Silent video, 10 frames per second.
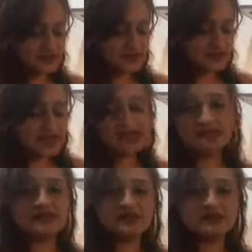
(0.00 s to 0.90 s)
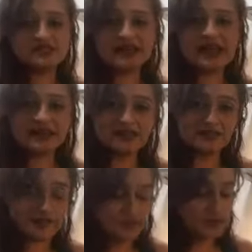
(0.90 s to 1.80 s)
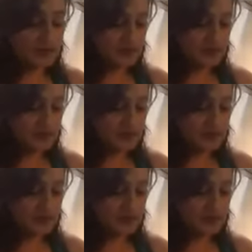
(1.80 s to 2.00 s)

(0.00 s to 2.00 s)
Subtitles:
though it has in there. I'm just gonna add a little bit more.